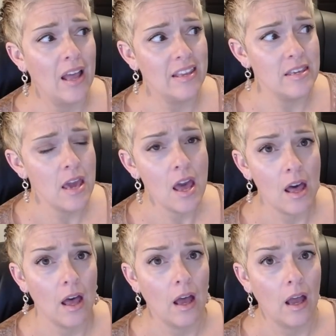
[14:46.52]

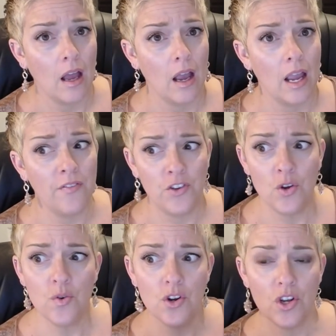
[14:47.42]
Yeah. If
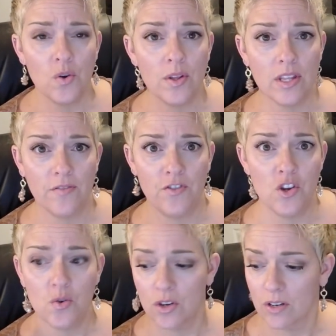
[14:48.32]
you knew and if
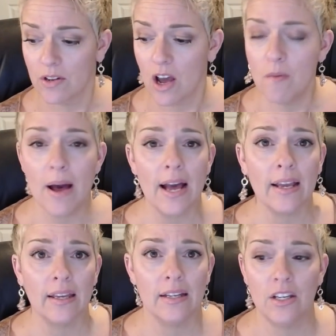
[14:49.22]
you could go
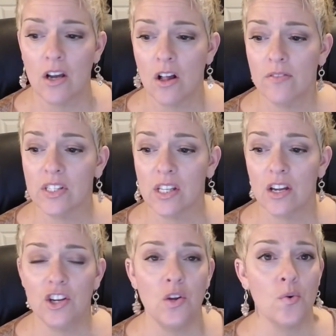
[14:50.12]
back and all of a
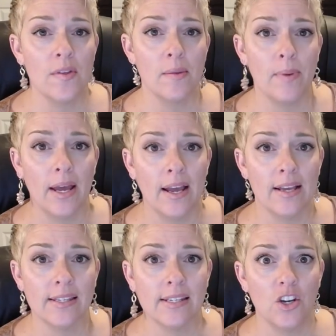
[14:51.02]
sudden you were in the
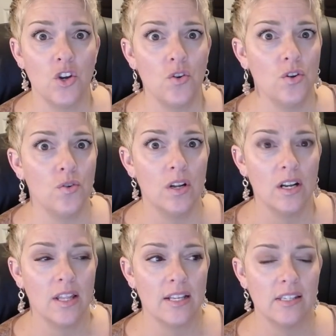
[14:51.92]
past and you knew none
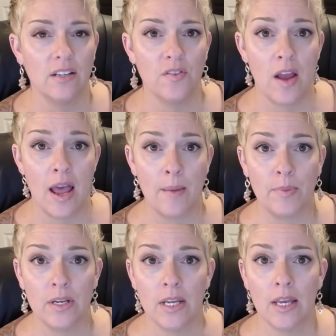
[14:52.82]
of that stuff had
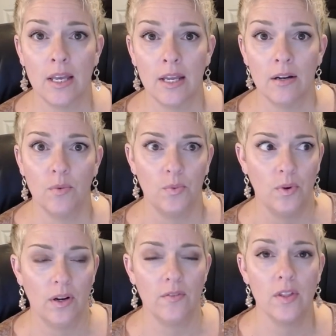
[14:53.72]
happened yet with
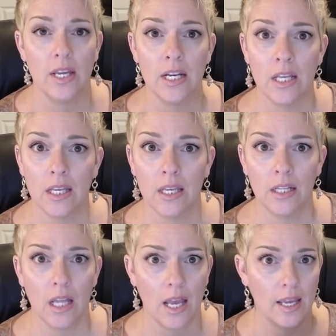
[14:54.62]
whatever they did,
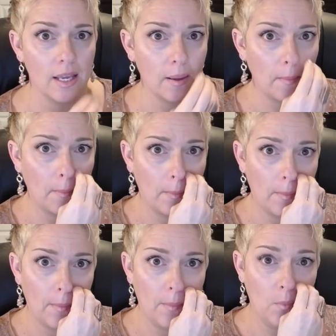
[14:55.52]
like,
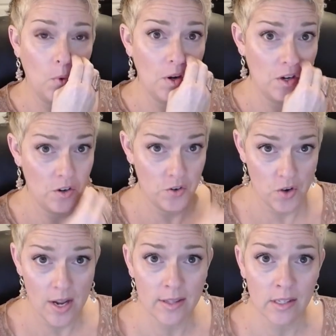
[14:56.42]
wouldn't you
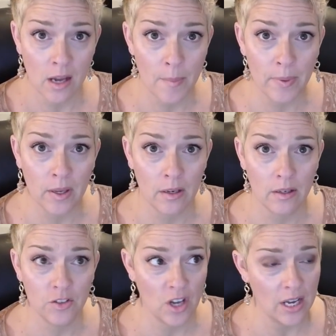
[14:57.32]
try and stop it?
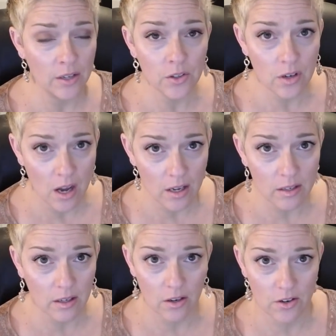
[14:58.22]
Child or not,
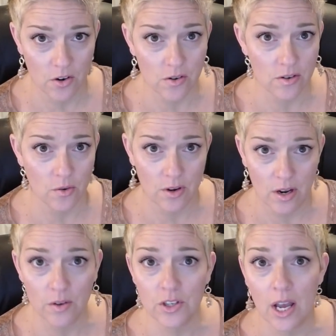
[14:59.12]
or, or, or no
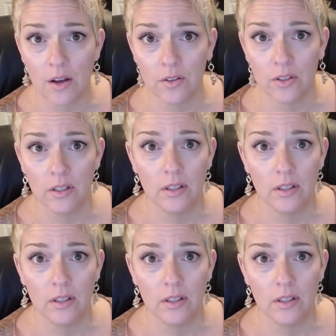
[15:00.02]
child?